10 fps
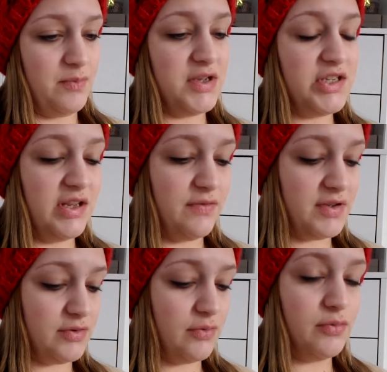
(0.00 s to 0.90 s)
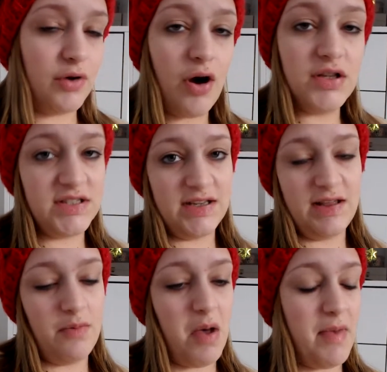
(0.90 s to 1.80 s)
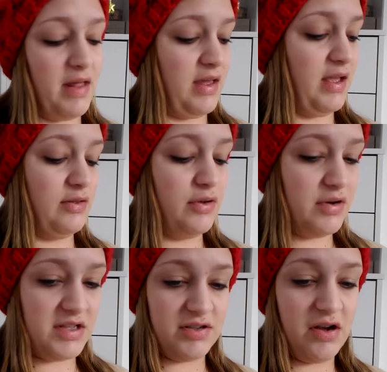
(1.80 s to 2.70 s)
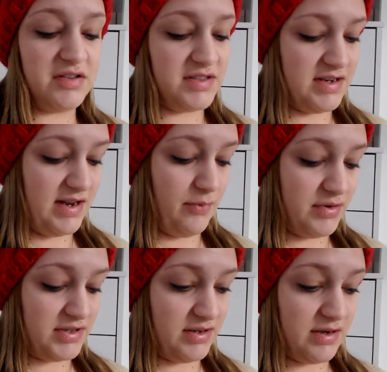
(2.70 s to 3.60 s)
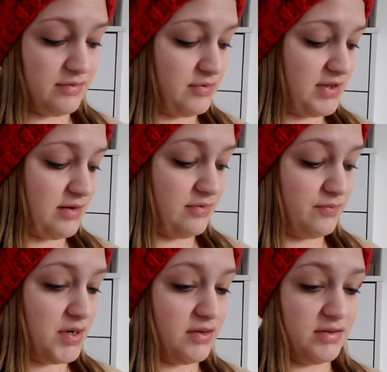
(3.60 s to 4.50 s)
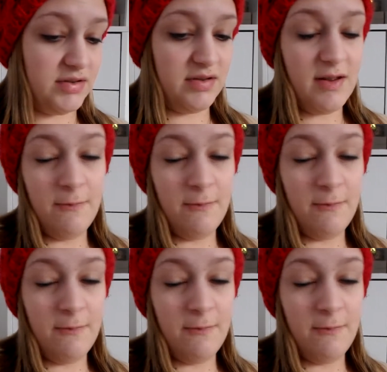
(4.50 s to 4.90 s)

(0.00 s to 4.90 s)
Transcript: Mischief is constantly on my belly. Luna is constantly wanting cuddles and Bug